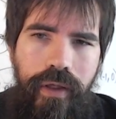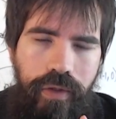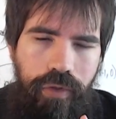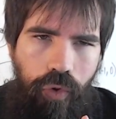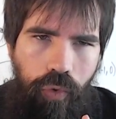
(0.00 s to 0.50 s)

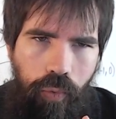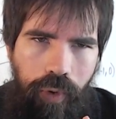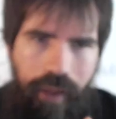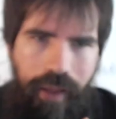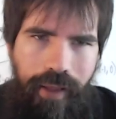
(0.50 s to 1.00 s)
So
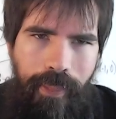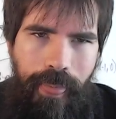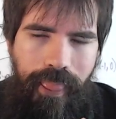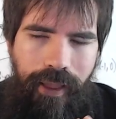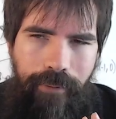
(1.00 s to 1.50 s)

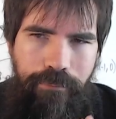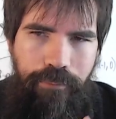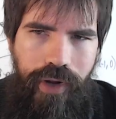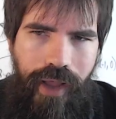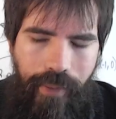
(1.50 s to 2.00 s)
I'm
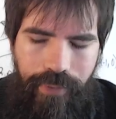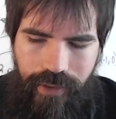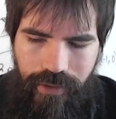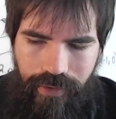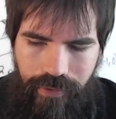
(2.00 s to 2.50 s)
pretty happy
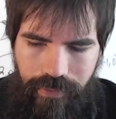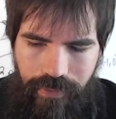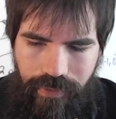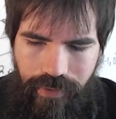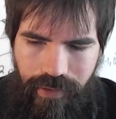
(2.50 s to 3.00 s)
to
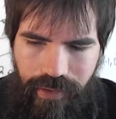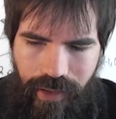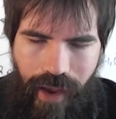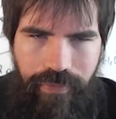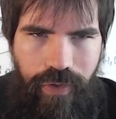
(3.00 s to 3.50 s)

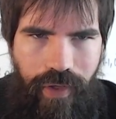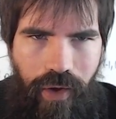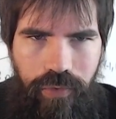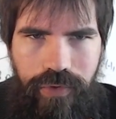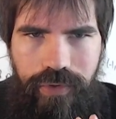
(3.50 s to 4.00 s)
have this
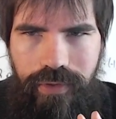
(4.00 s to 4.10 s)
out